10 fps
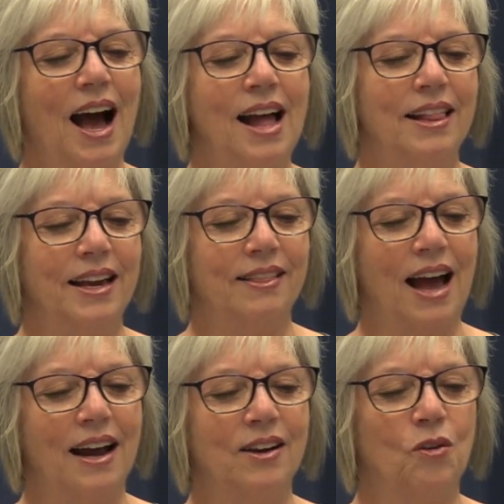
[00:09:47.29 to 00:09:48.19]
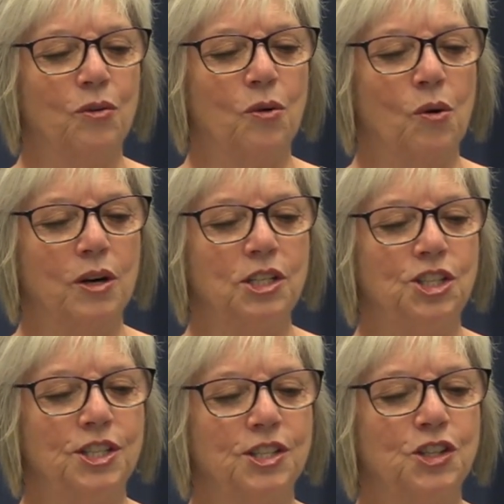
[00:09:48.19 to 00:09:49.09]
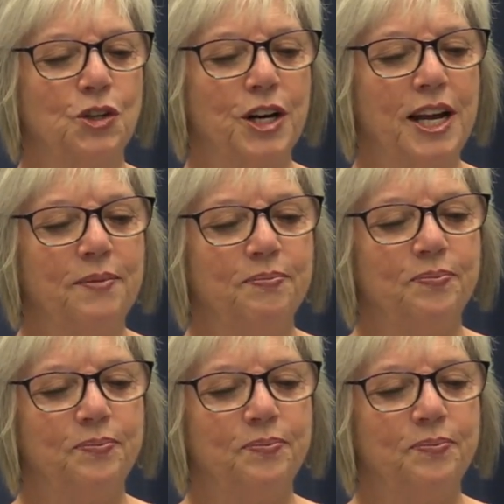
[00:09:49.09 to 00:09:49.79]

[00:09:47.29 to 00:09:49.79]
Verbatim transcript: I like that or origin story.